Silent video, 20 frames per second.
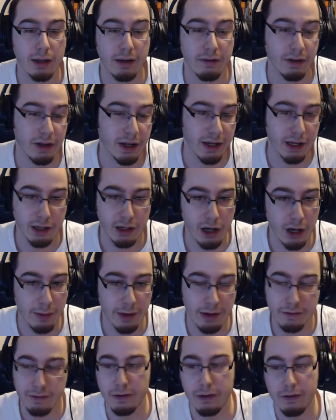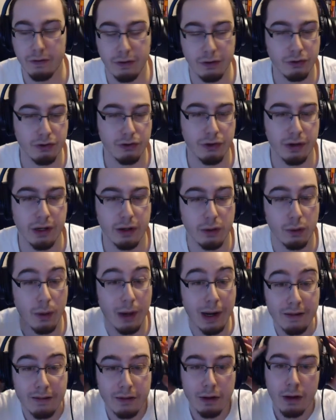Leave a like and comment if you enjoyed it or
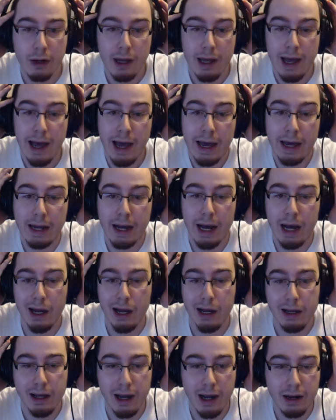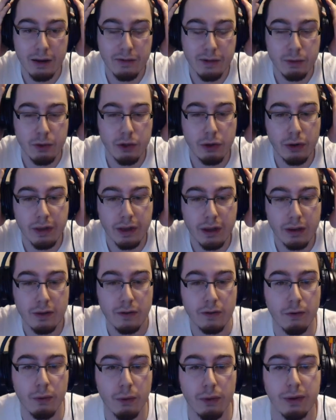whatever. And I kind of am doing
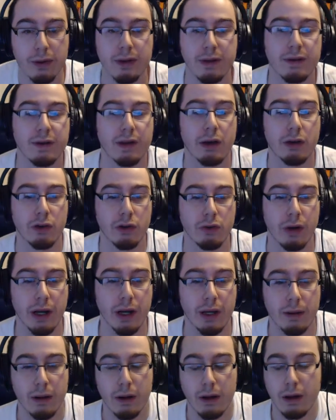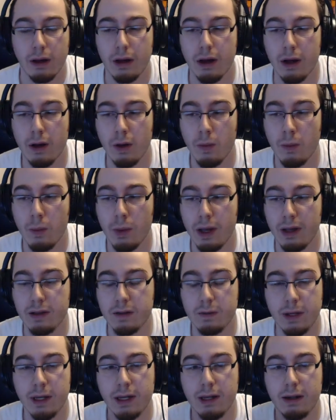this for the discussion, right?
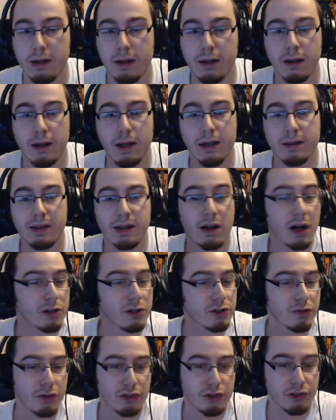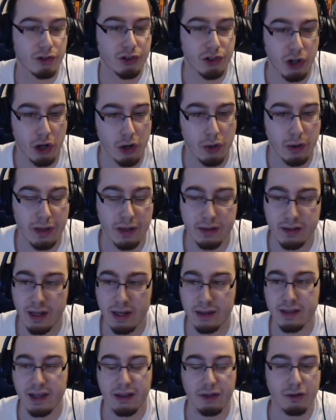It's a controversial show in the
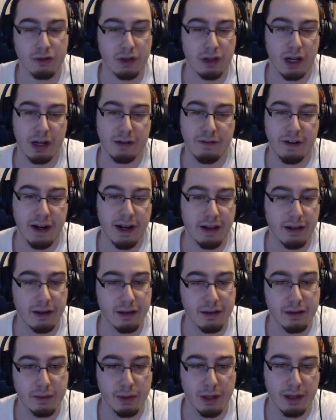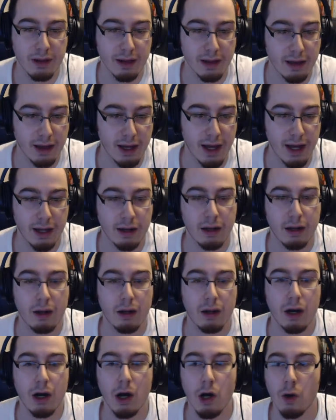sense that there's a lot of violence and blood like that.
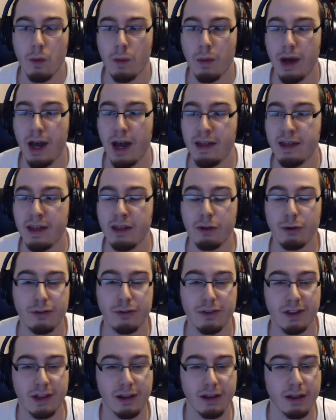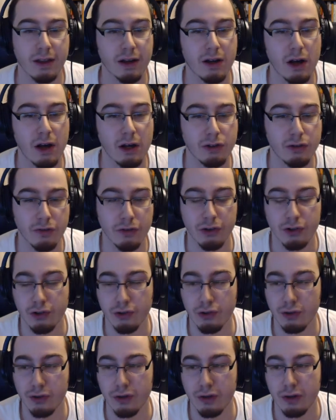And then there's the
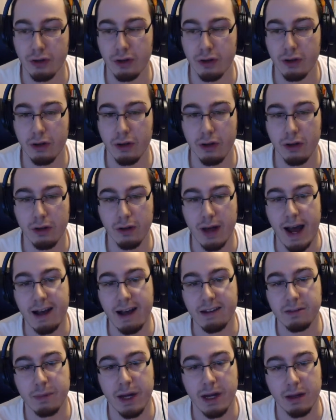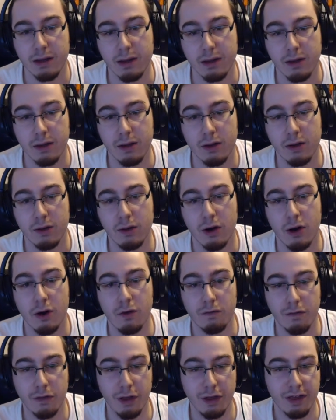controversial aspect
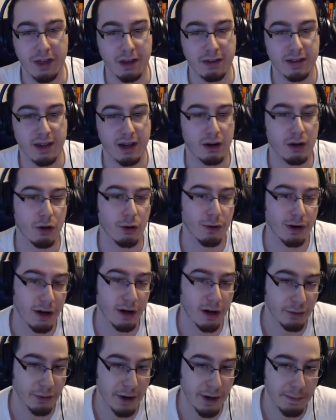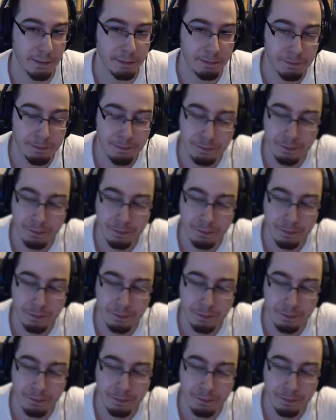of the things that are going on, right?